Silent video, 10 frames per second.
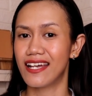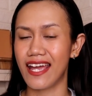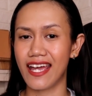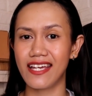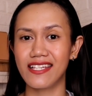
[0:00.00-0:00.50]

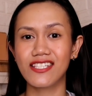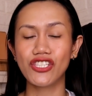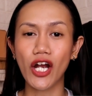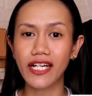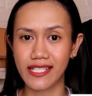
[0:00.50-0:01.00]
a
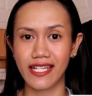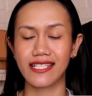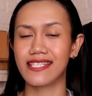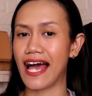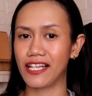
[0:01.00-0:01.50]

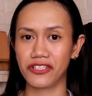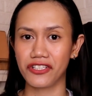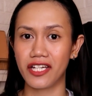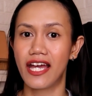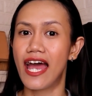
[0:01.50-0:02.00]
starting
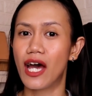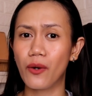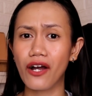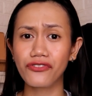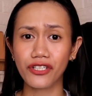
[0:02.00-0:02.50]
salary.
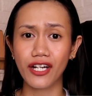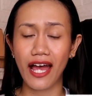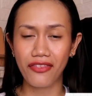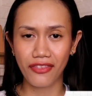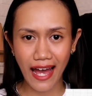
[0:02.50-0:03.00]
However,
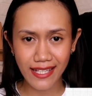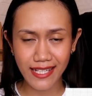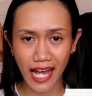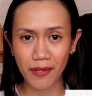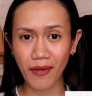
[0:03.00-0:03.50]
at that
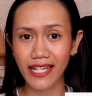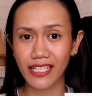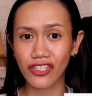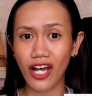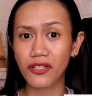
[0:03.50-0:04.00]
time, I
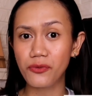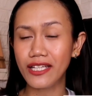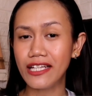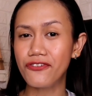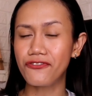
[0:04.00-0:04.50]
did not
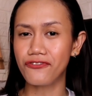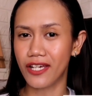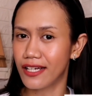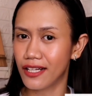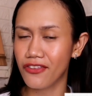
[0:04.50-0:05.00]
really
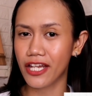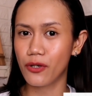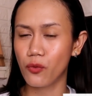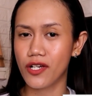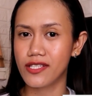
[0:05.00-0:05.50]
feel that
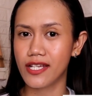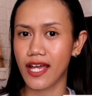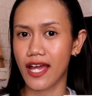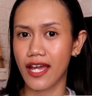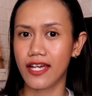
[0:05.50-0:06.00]
it was
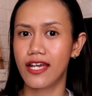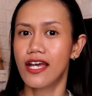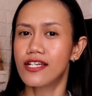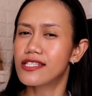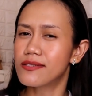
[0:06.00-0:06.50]
a
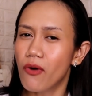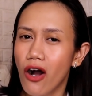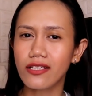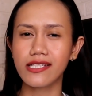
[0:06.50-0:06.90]
small